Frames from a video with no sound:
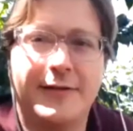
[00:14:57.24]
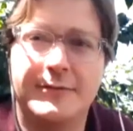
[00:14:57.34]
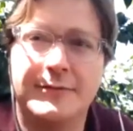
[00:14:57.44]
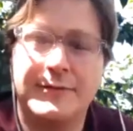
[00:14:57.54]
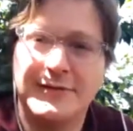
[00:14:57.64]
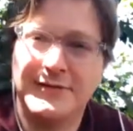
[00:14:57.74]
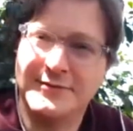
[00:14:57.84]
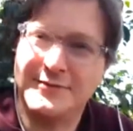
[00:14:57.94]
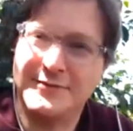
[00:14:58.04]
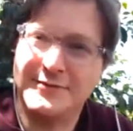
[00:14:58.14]
I
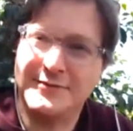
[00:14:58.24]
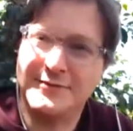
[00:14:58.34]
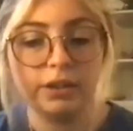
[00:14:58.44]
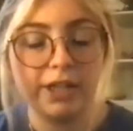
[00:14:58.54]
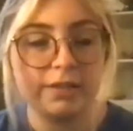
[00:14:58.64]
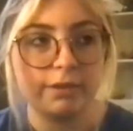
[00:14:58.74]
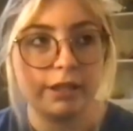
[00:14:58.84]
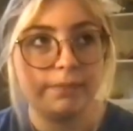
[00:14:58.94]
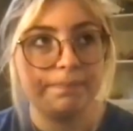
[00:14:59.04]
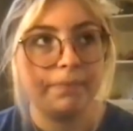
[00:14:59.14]
flew to
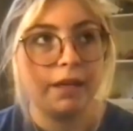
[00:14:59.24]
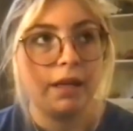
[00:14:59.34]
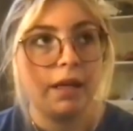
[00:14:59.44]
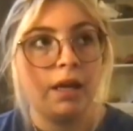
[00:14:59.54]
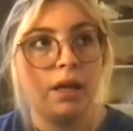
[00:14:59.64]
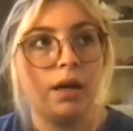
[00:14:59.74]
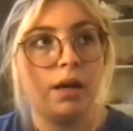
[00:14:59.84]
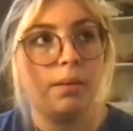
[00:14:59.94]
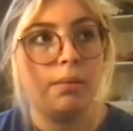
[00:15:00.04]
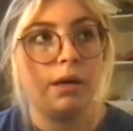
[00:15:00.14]
Lisbon.
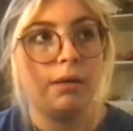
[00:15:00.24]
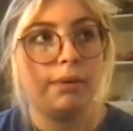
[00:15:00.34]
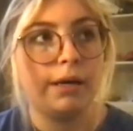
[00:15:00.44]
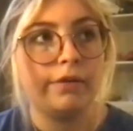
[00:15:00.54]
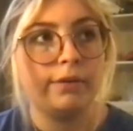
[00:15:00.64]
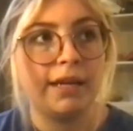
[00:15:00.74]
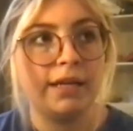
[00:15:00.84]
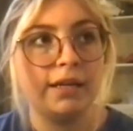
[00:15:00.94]
My roommate